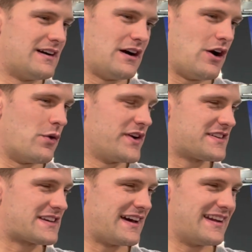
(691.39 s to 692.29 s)
Oh, we
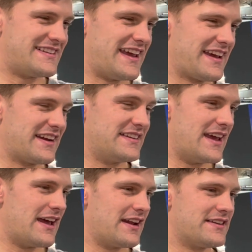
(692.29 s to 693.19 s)
just got to take it a
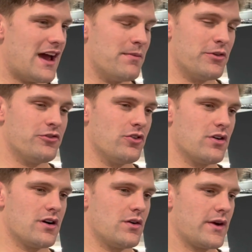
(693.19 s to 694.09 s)
day at a time
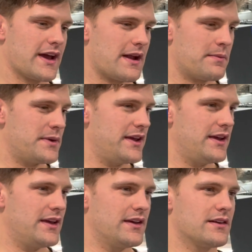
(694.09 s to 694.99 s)
before. We got
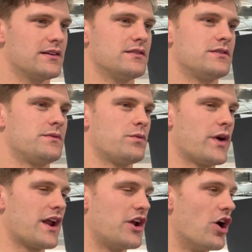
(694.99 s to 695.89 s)

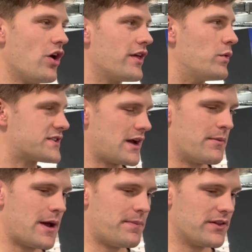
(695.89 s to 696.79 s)
to know that what's
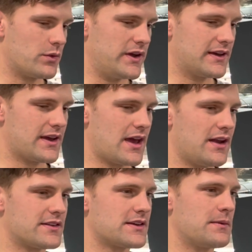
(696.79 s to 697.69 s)
coming up on the
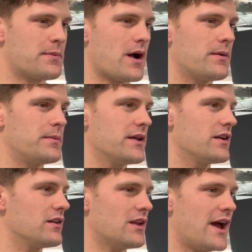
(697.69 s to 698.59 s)
weekend, it's going to probably be a
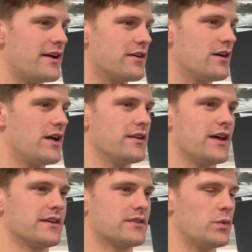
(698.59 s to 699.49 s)
little lighter on
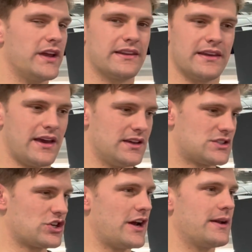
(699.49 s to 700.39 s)
like the
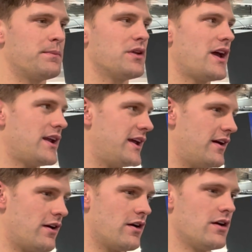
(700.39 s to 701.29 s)
weekdays, trying to plan
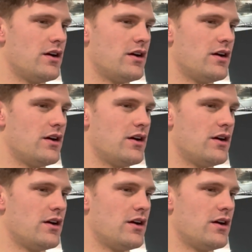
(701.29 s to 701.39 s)
here.